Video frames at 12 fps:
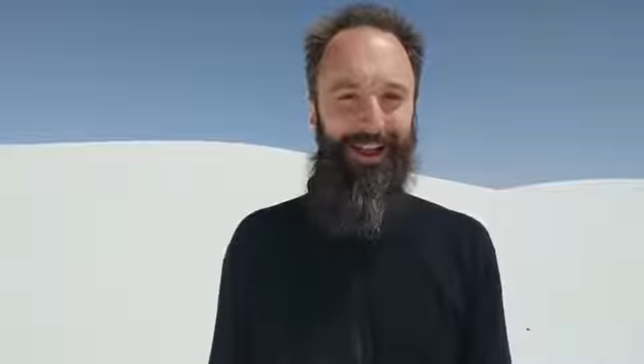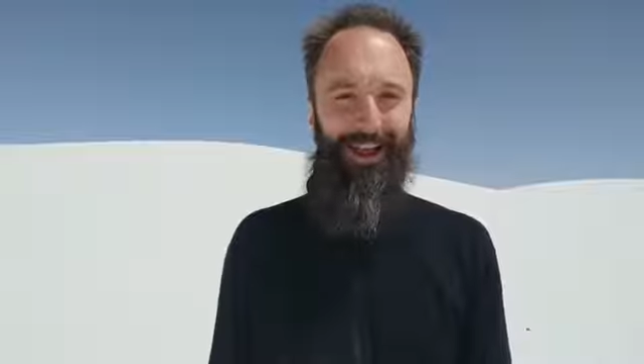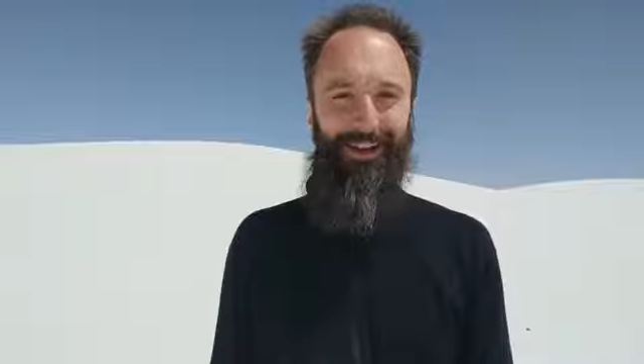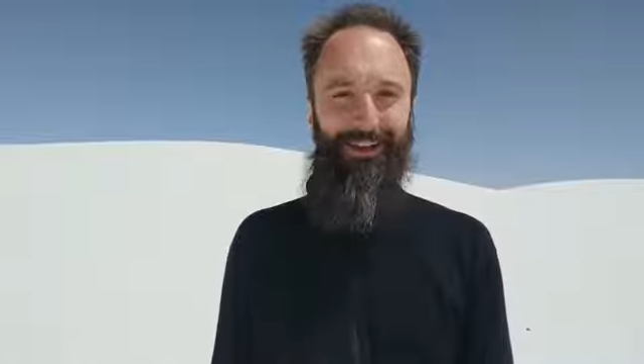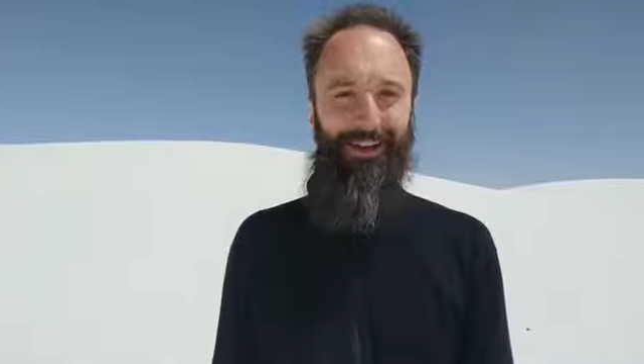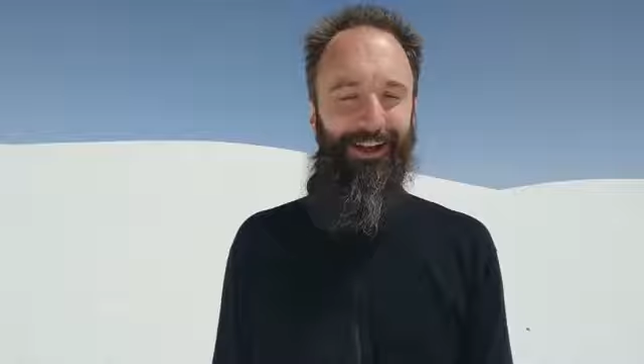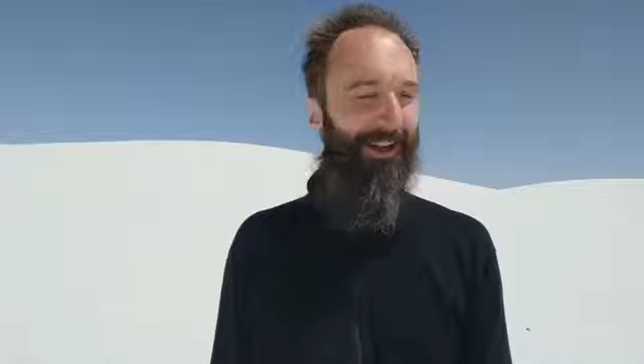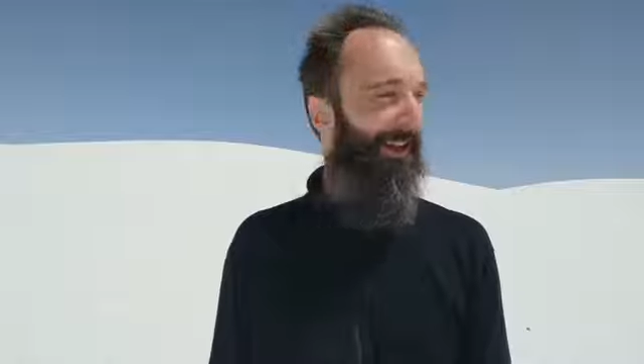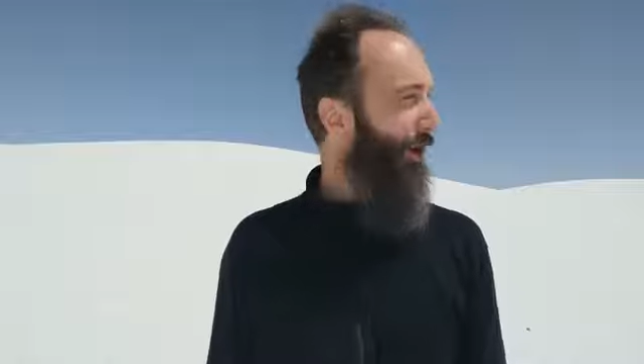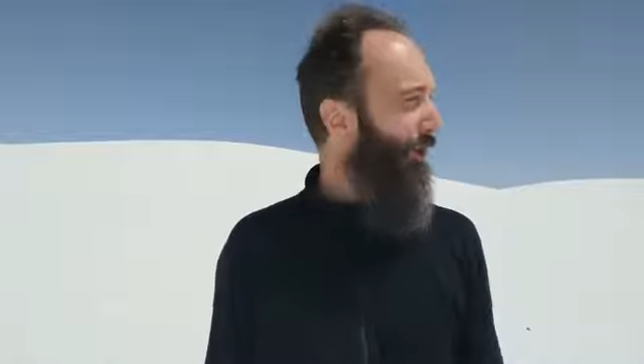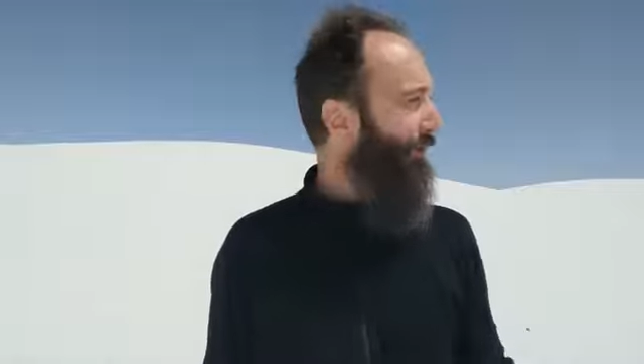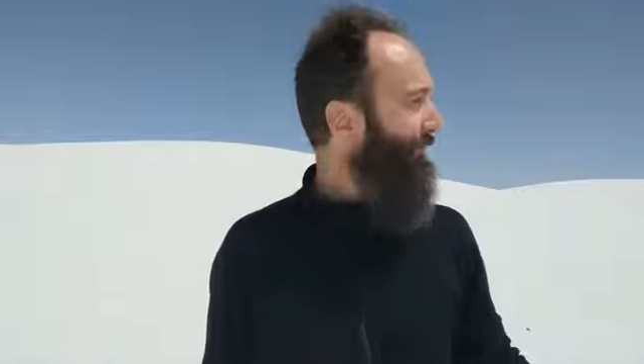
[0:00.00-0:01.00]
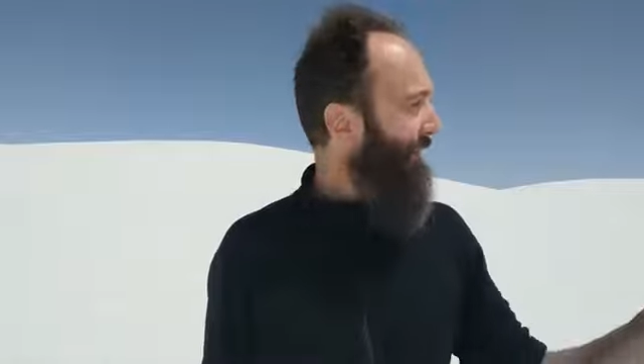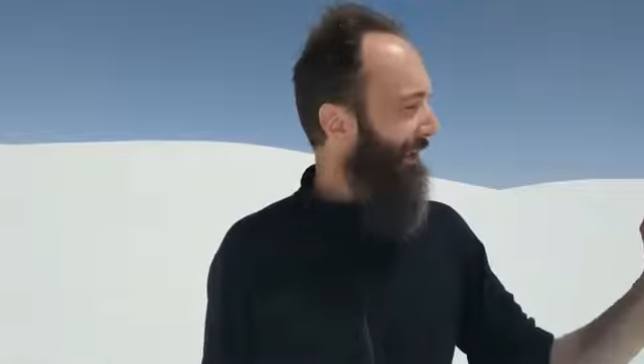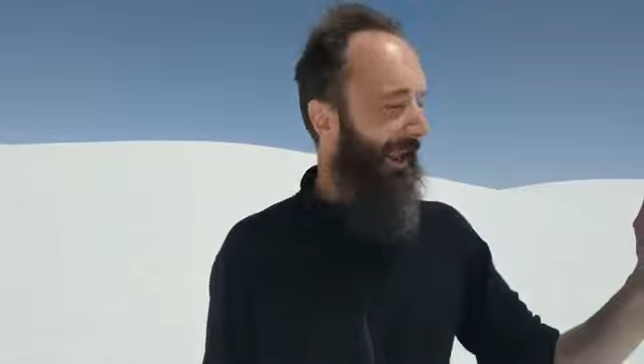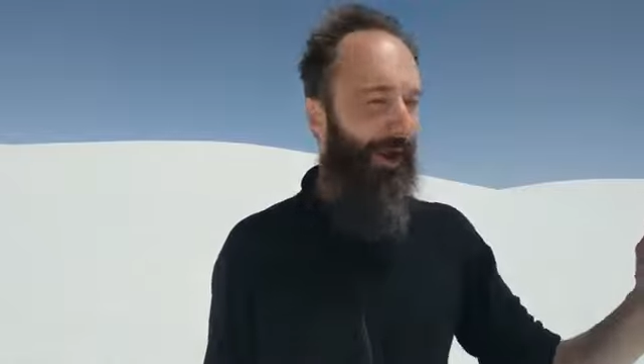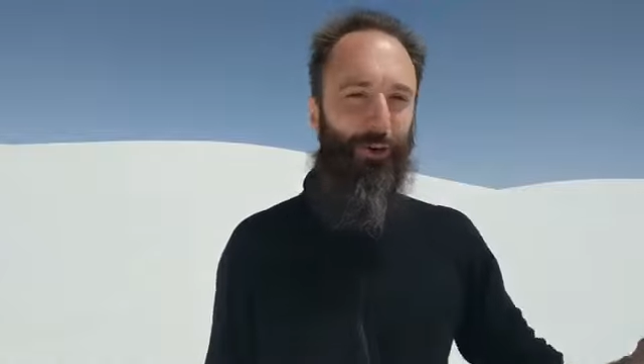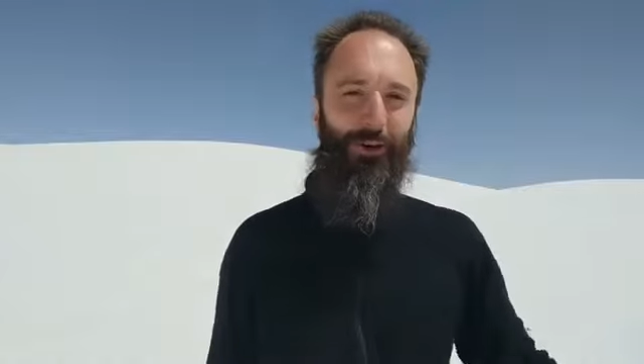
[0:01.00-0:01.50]
and it
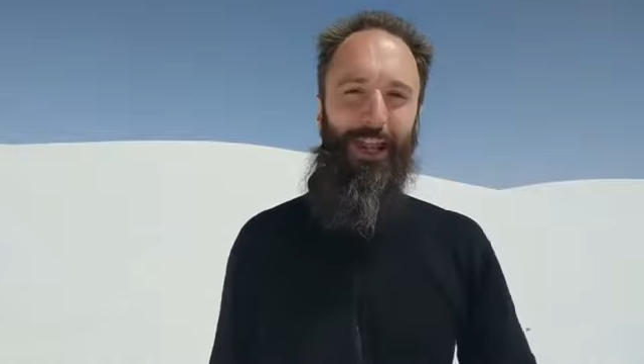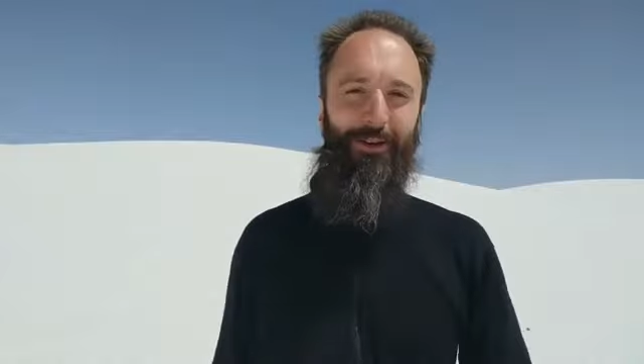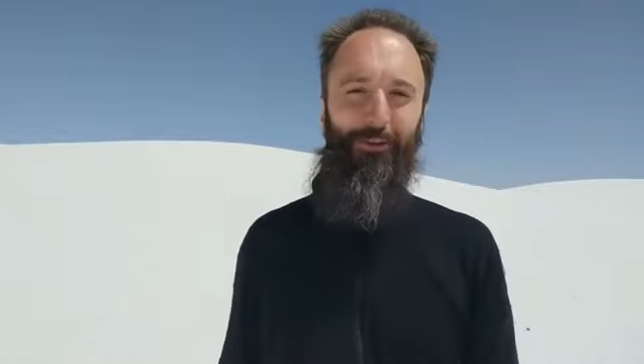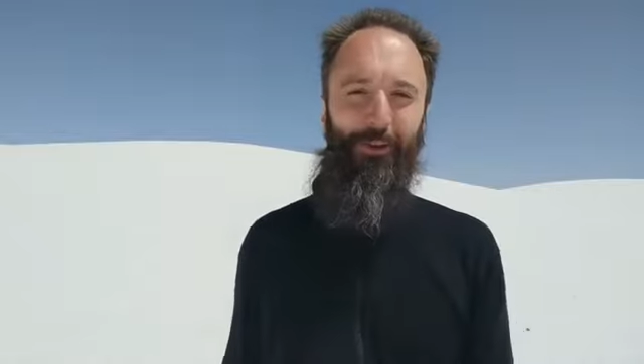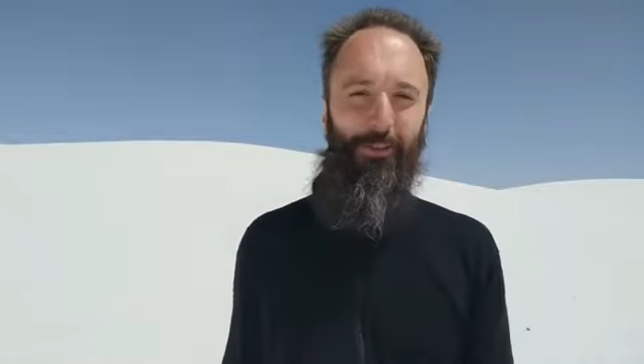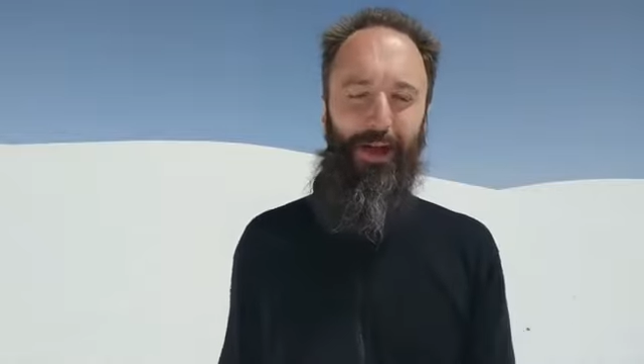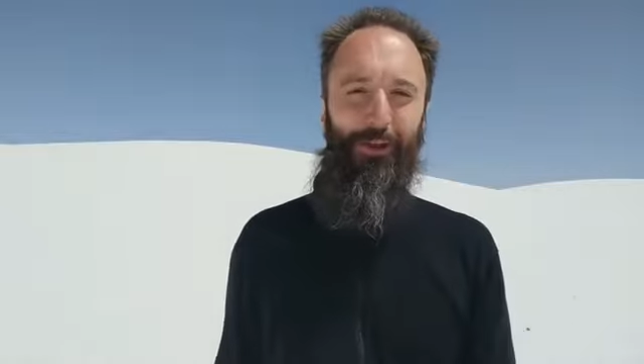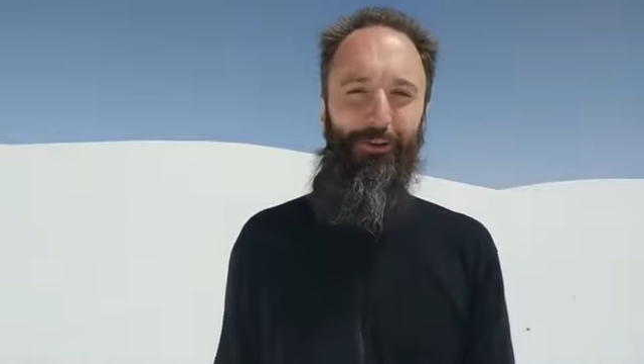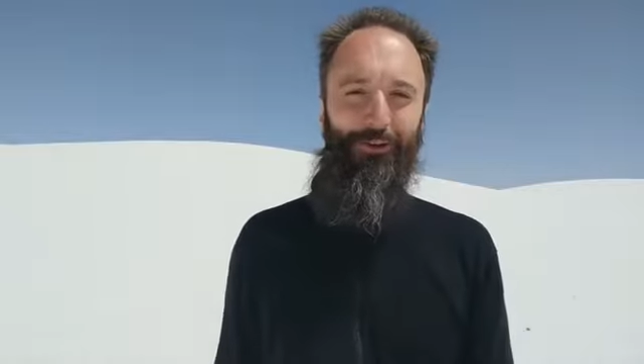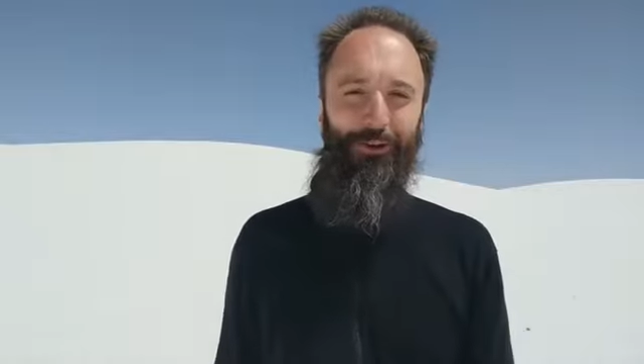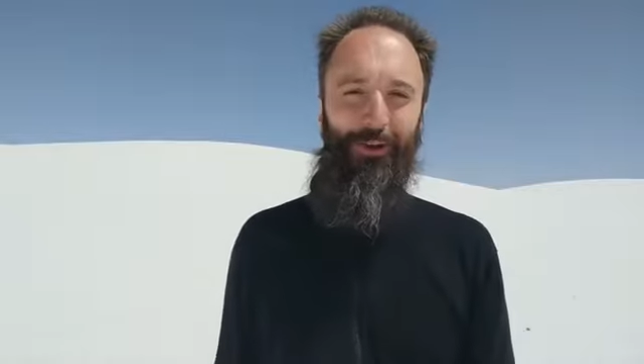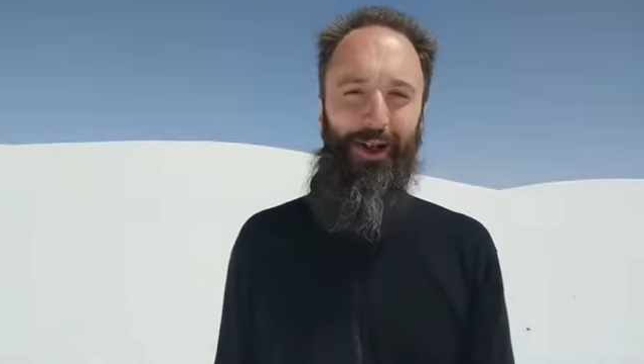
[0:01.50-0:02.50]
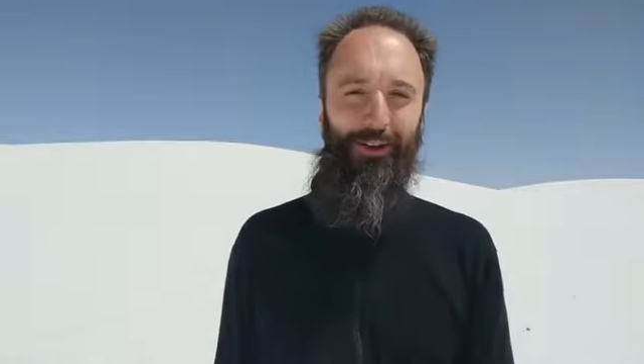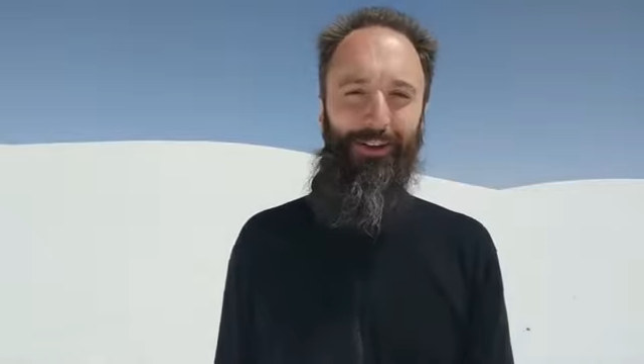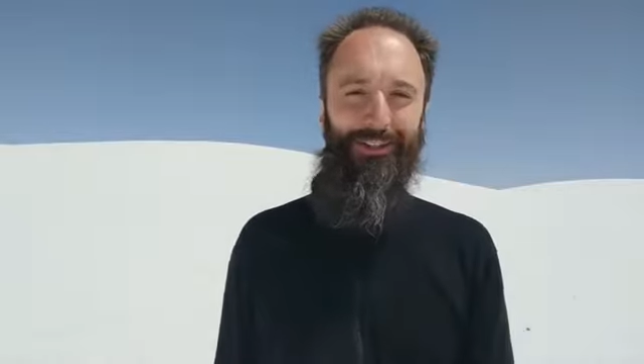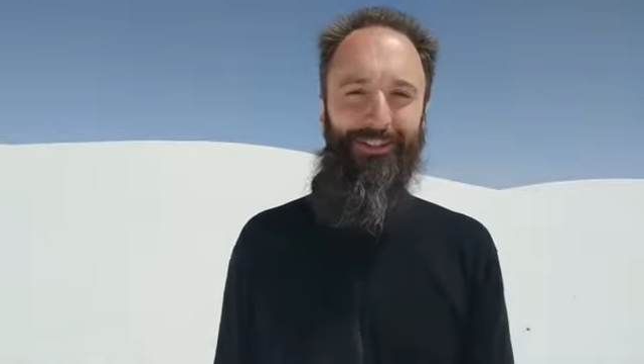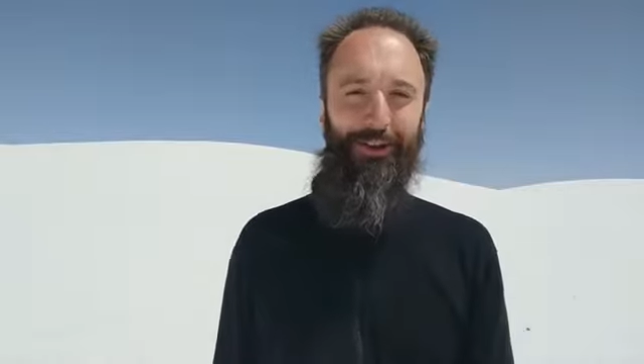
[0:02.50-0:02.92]
all came from the mountains around us.